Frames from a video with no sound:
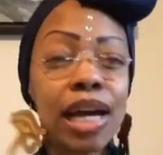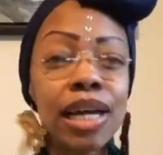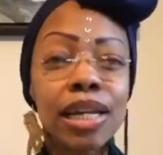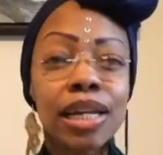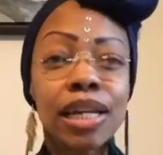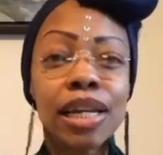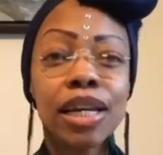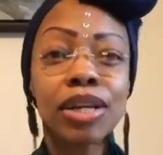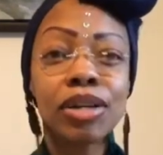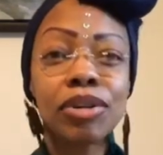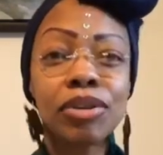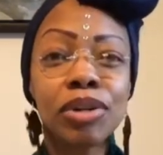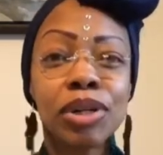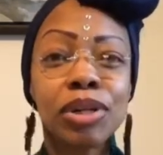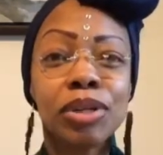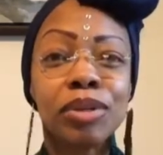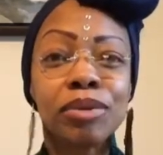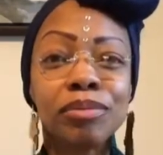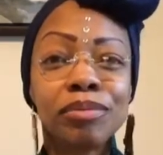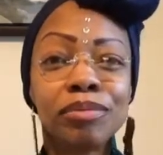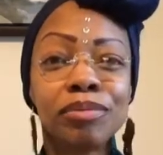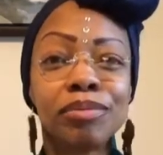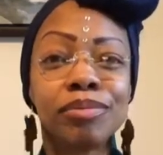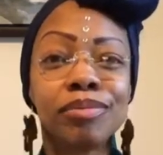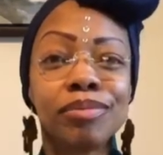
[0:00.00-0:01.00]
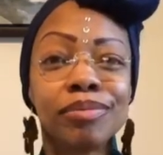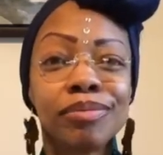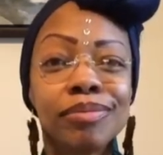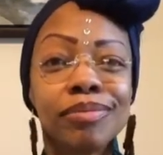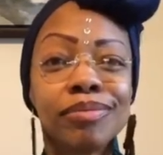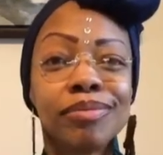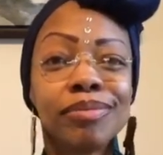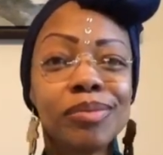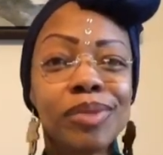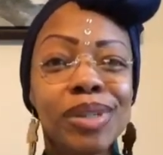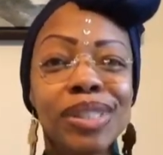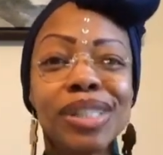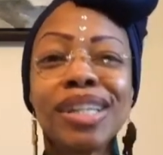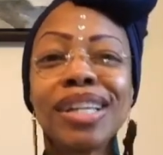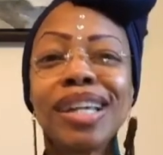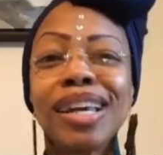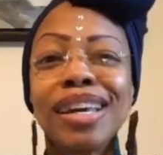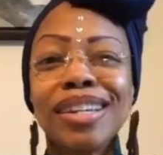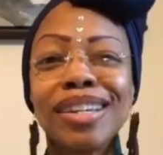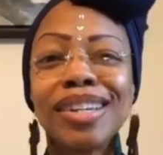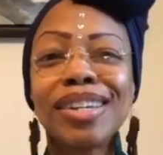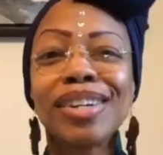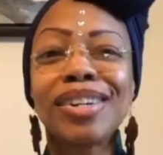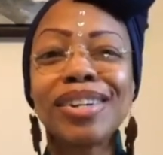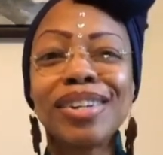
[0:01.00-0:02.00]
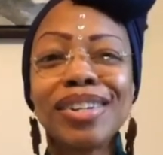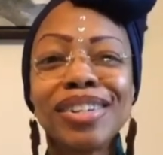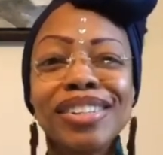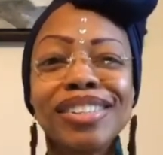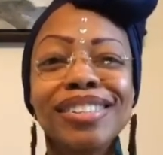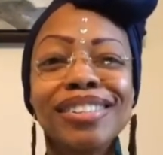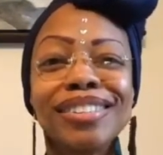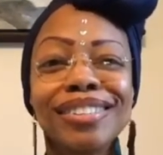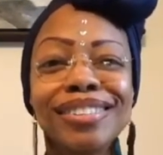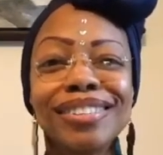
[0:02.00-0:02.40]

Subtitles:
did I grow? What did I learn?